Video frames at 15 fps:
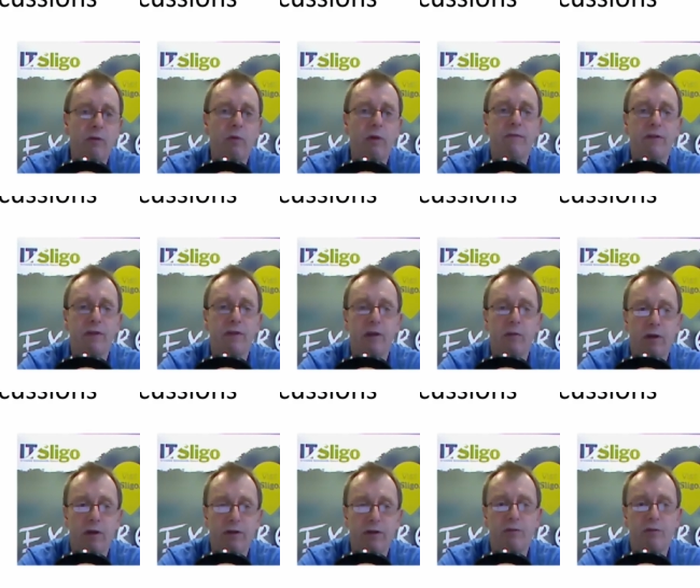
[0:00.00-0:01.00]
whenever they
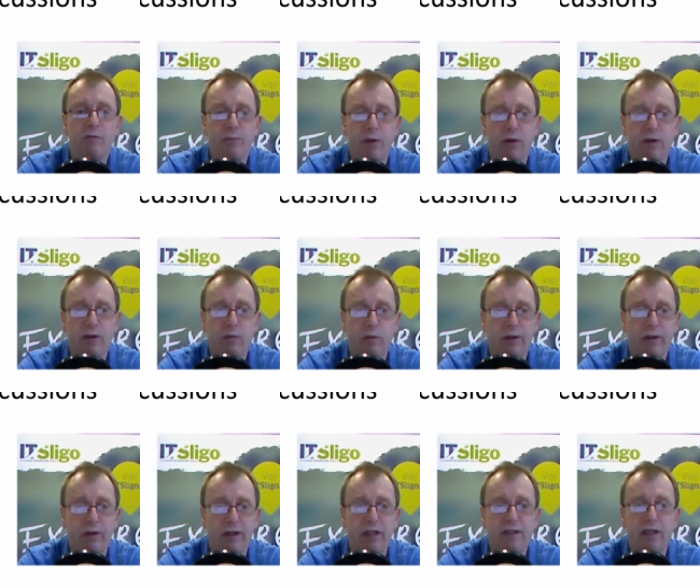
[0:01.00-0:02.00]
want and respond to
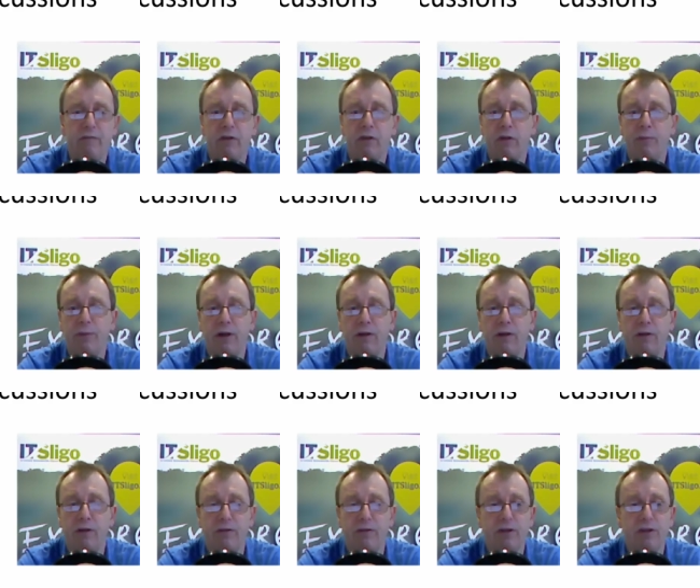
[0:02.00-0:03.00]
what is ever up there
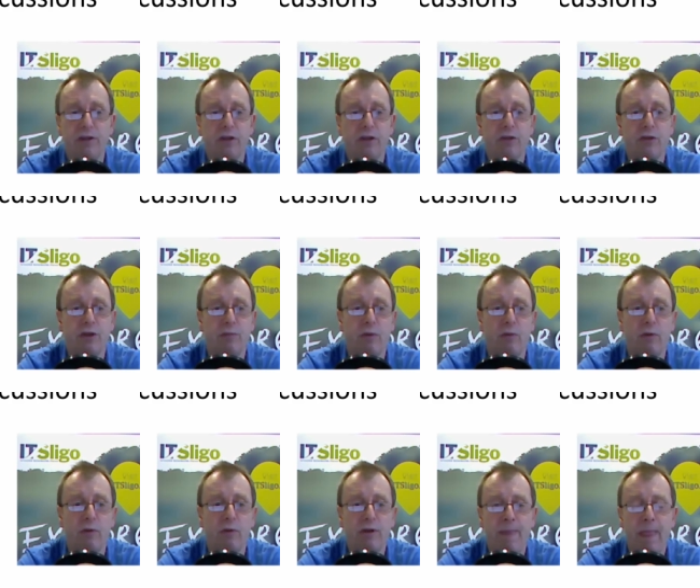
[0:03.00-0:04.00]
on the discussion board.